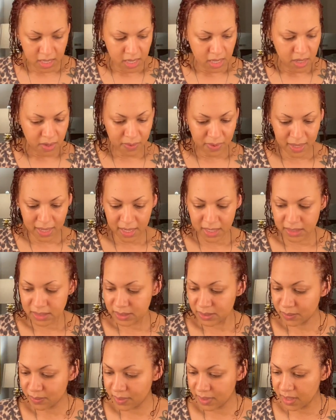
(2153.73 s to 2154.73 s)
okay,
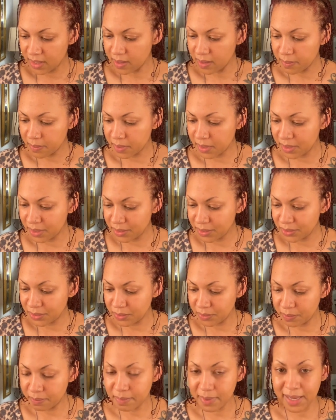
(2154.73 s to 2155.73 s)
so now I'm gonna
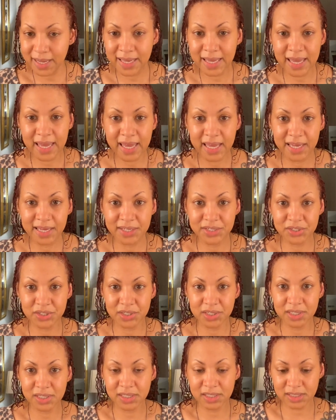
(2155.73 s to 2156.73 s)
do my
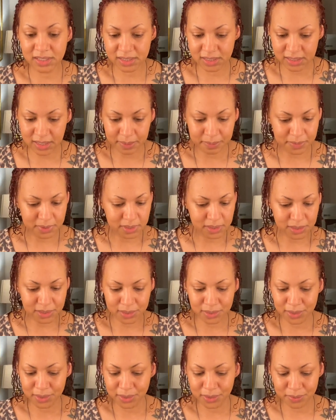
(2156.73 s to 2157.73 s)
edges. I'm just
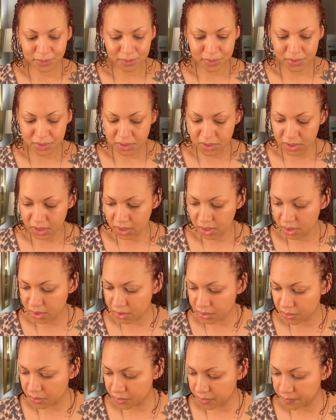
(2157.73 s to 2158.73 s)
gonna use
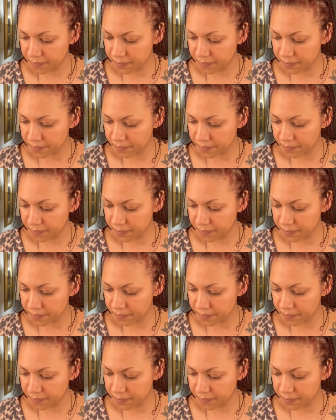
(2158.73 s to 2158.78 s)
gel,